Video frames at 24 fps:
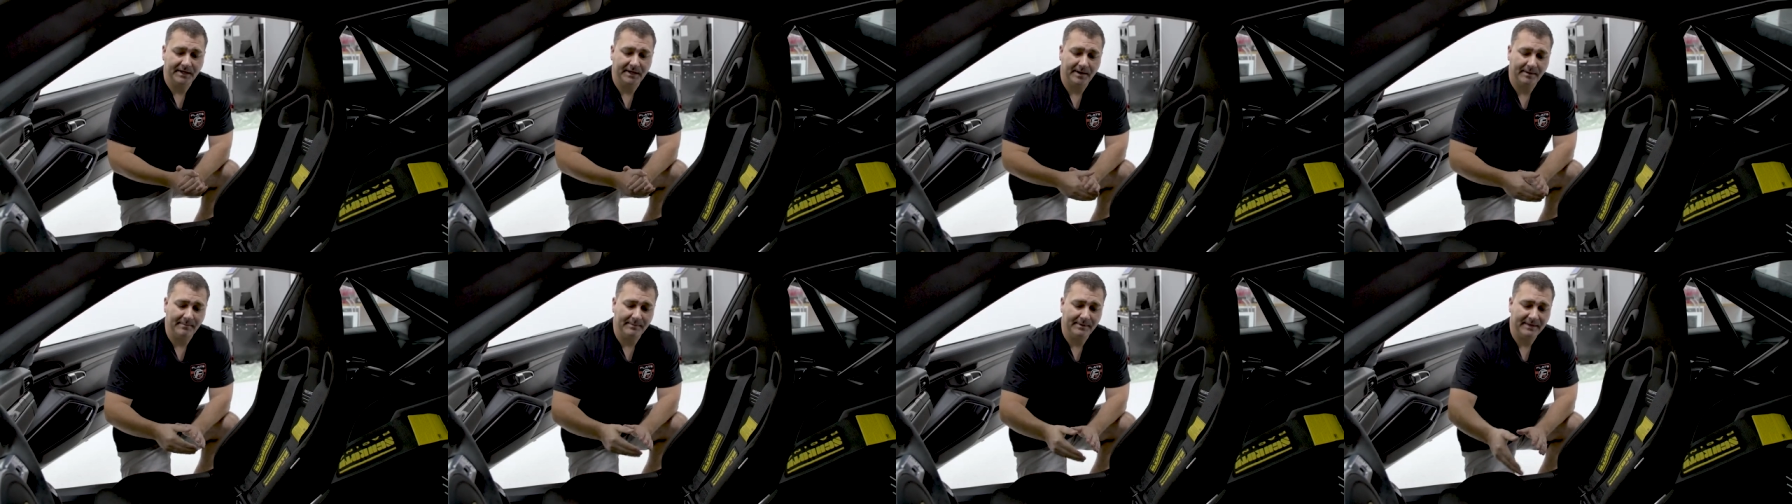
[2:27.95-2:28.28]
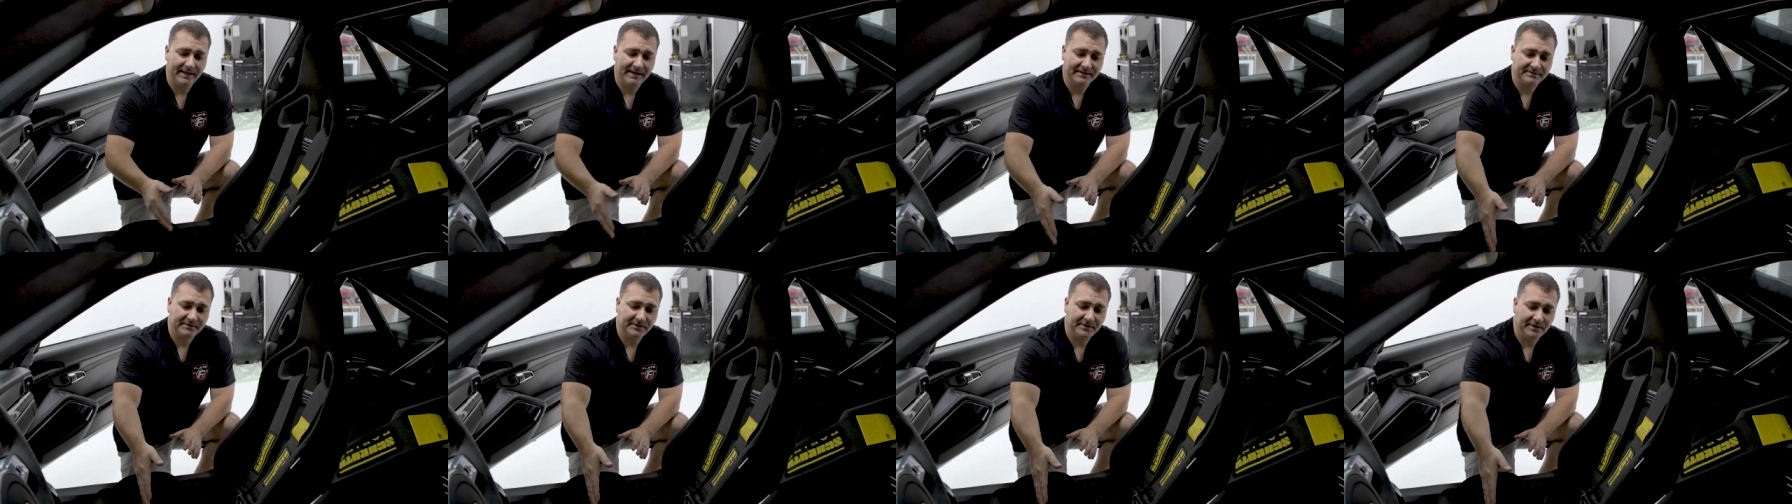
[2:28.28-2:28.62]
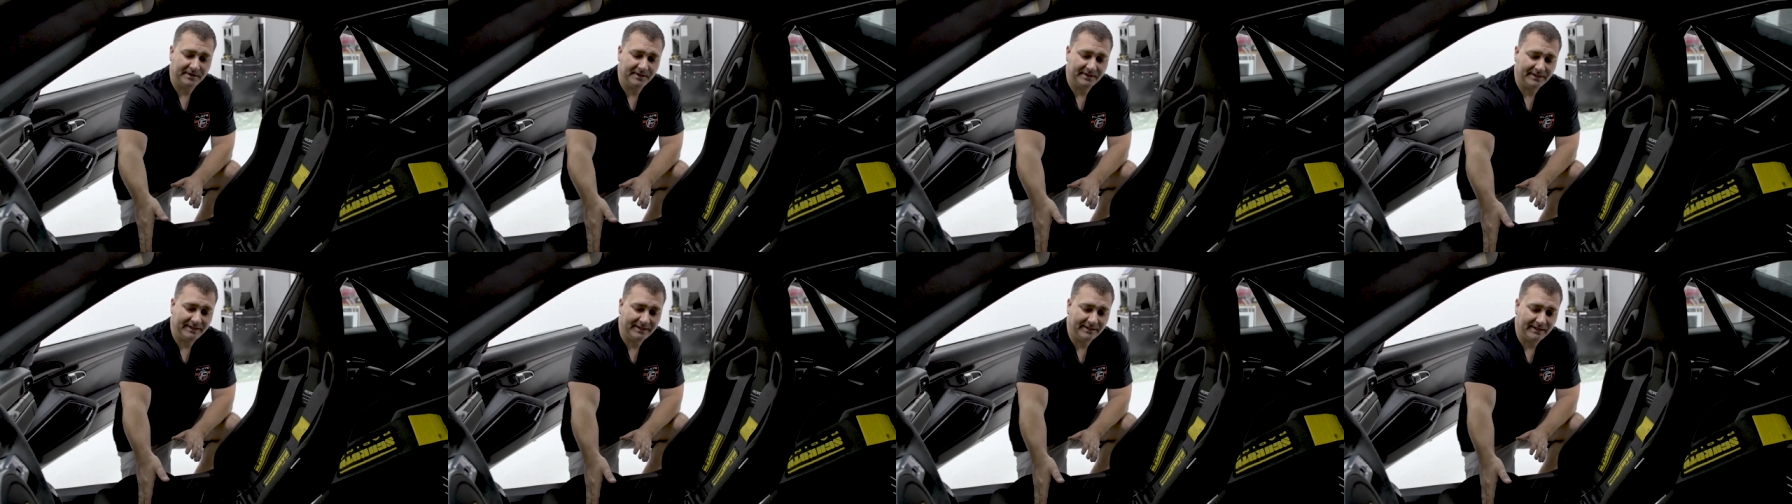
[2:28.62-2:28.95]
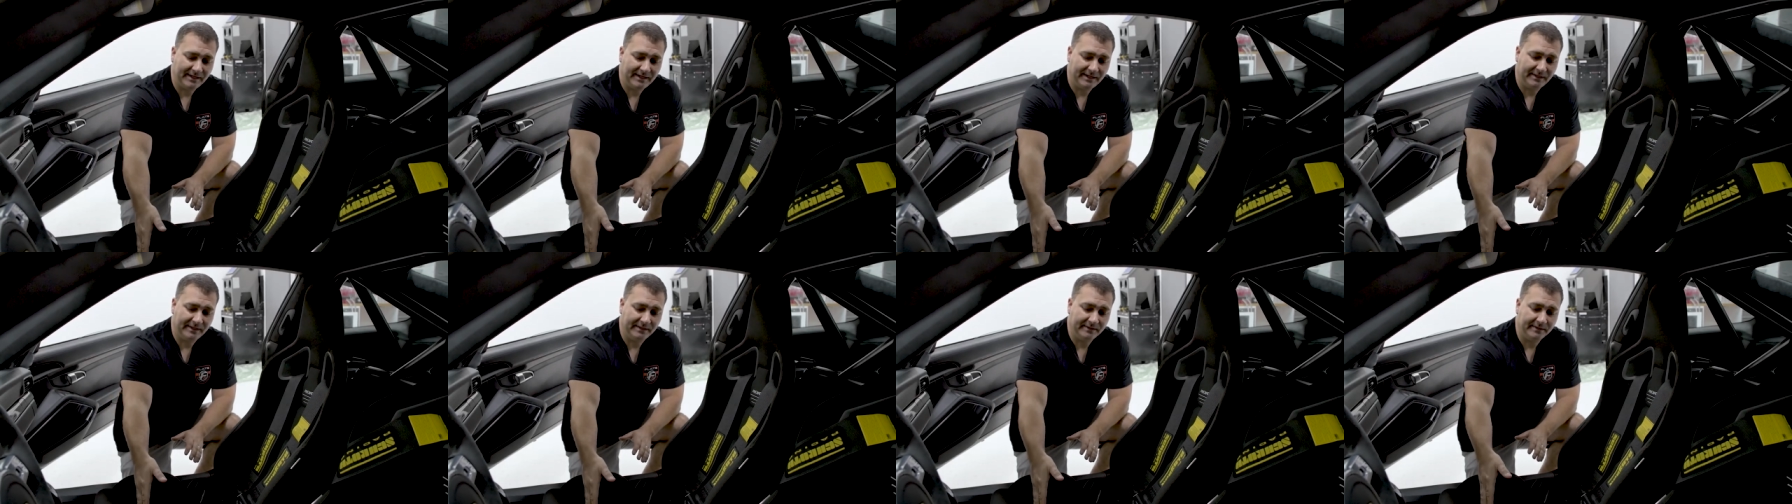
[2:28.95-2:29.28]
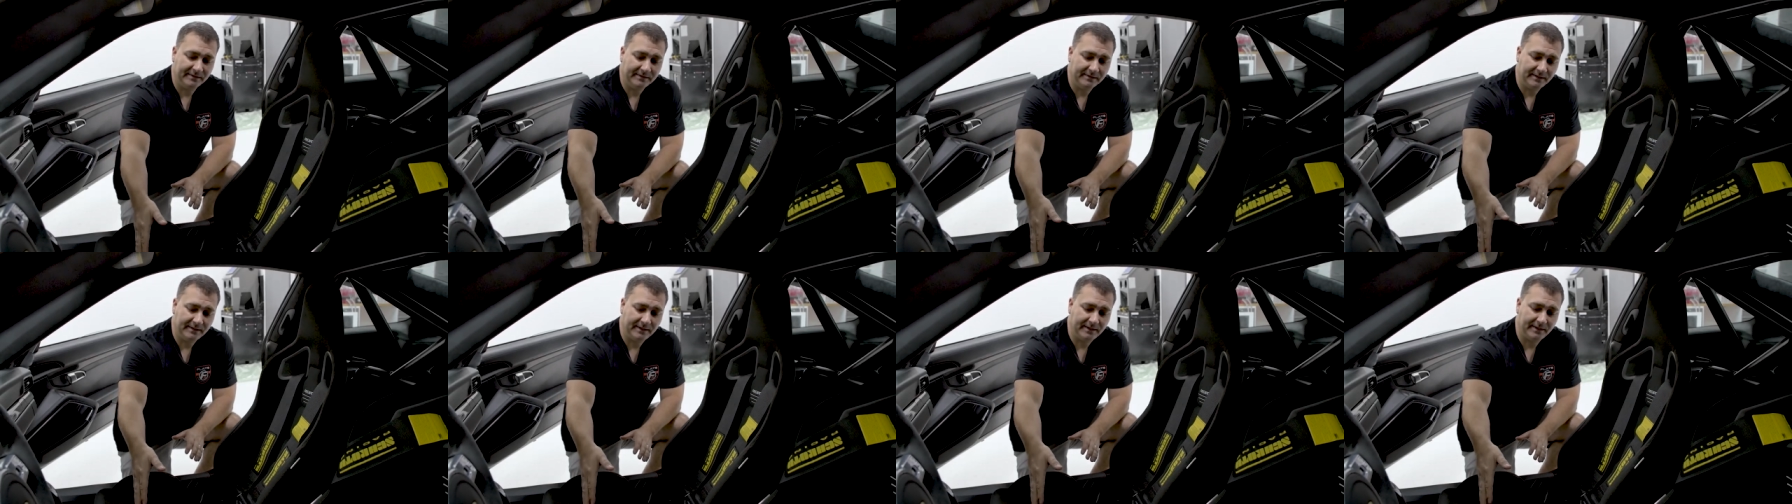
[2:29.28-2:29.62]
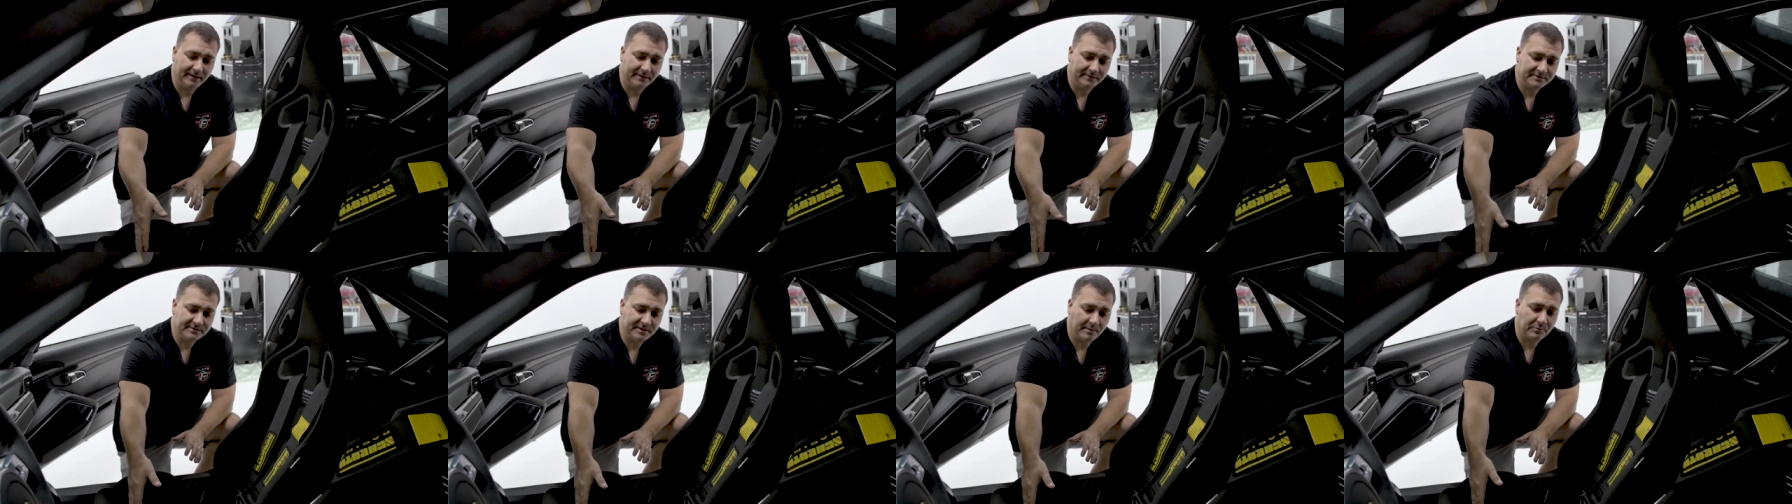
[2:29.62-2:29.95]
um, and that's going to need a,
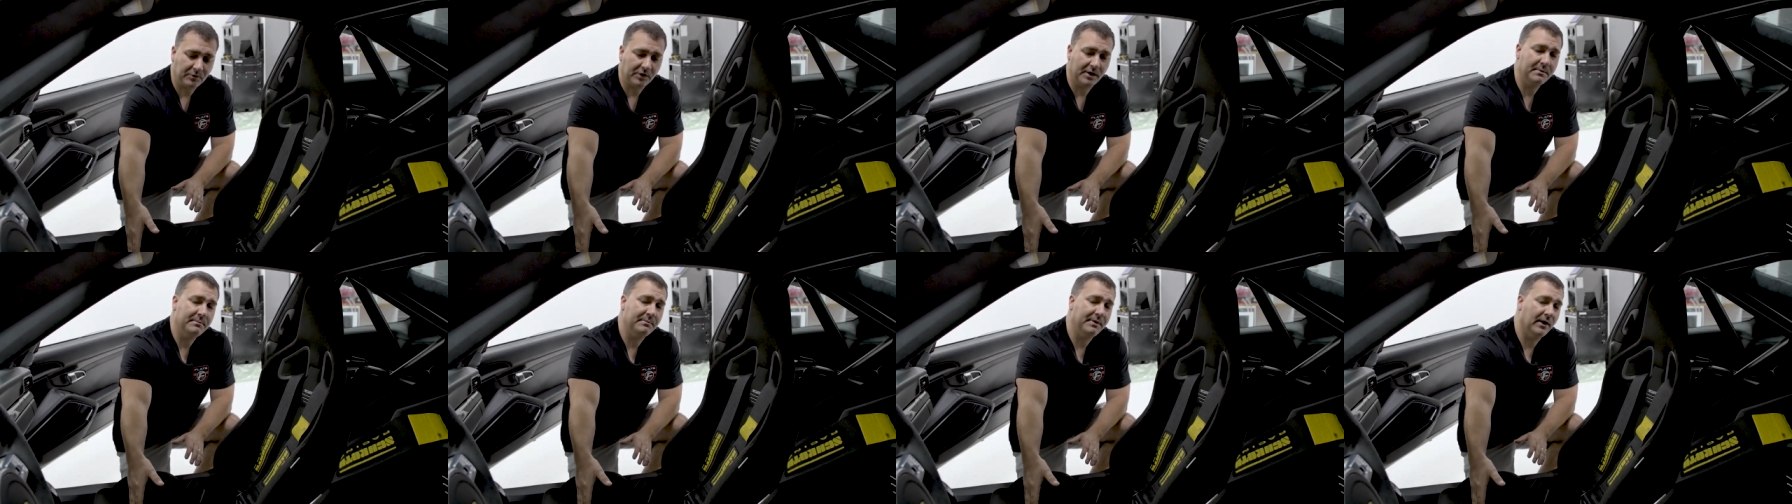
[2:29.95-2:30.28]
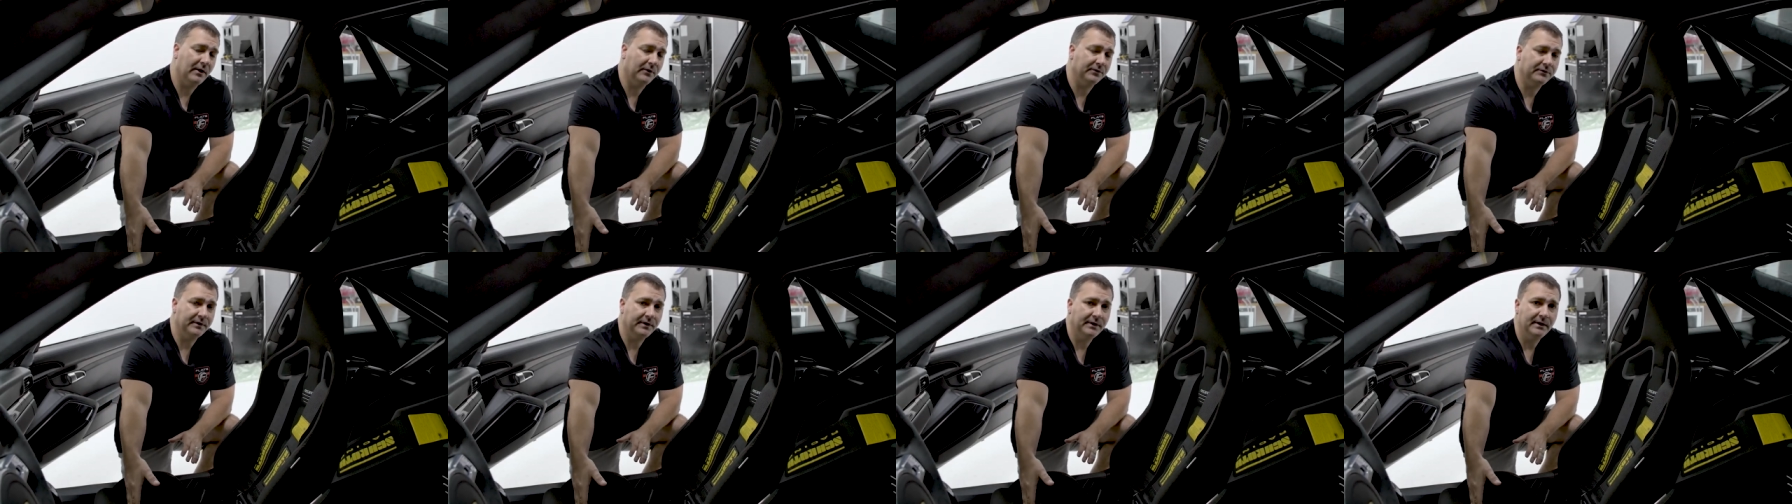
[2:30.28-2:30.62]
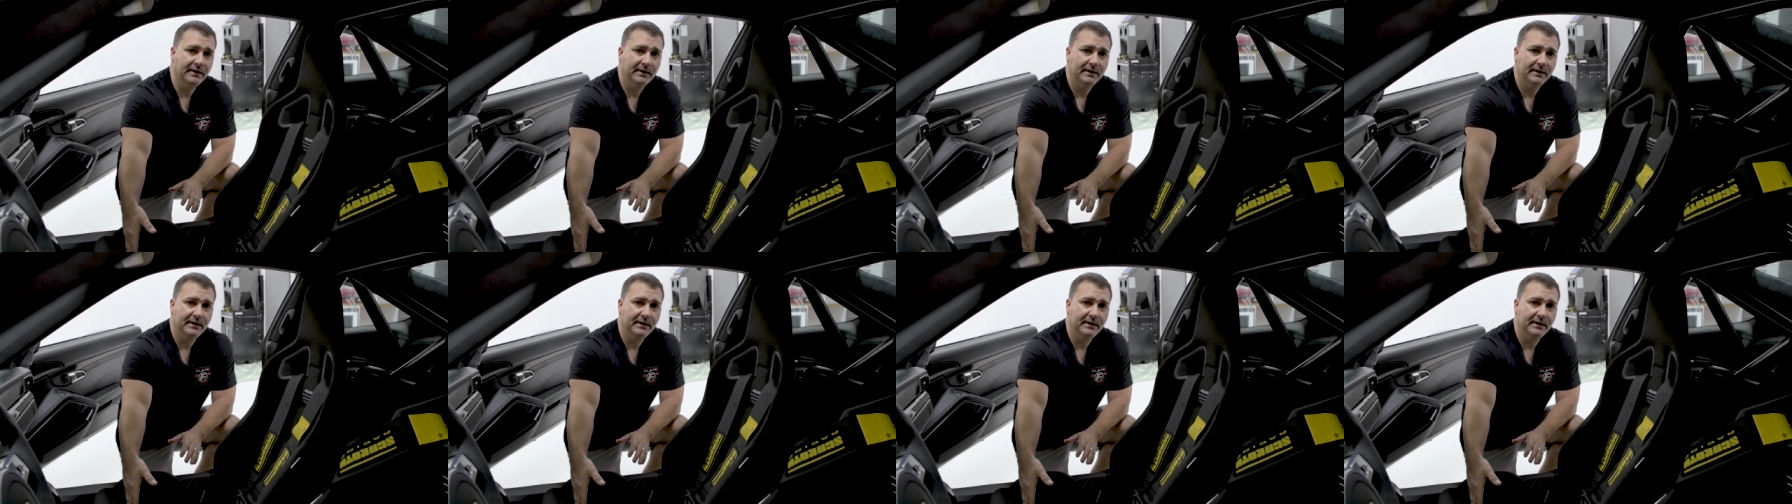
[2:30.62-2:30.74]
a uh, submarine belt